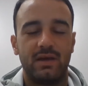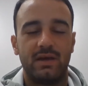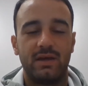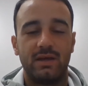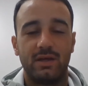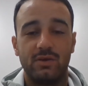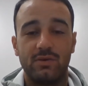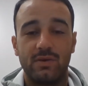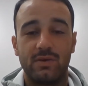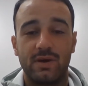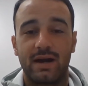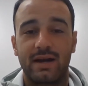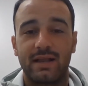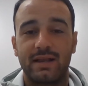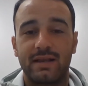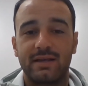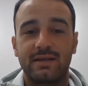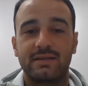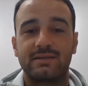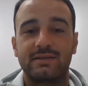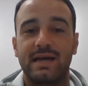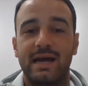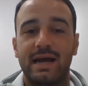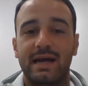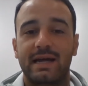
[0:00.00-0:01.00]
You got it
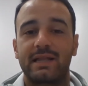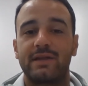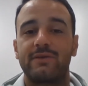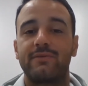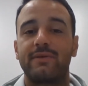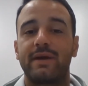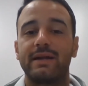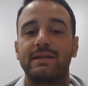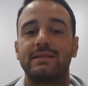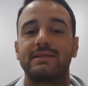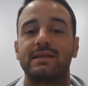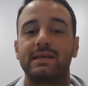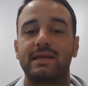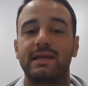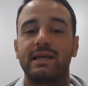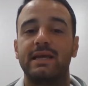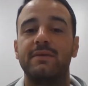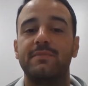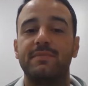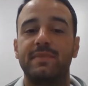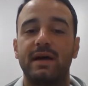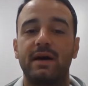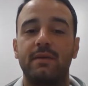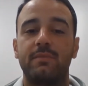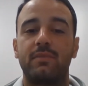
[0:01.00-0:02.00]
exactly right, to
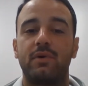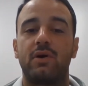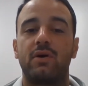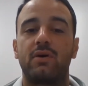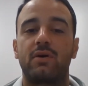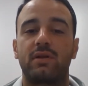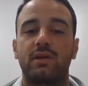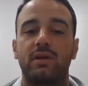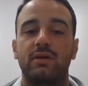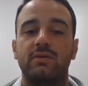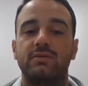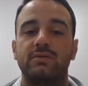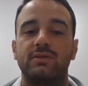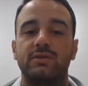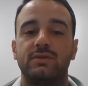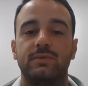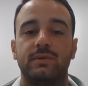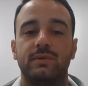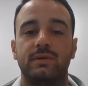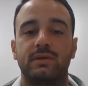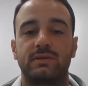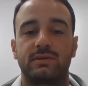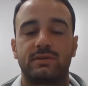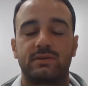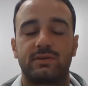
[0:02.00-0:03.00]
keep that ball close to
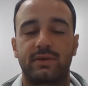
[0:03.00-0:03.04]
us.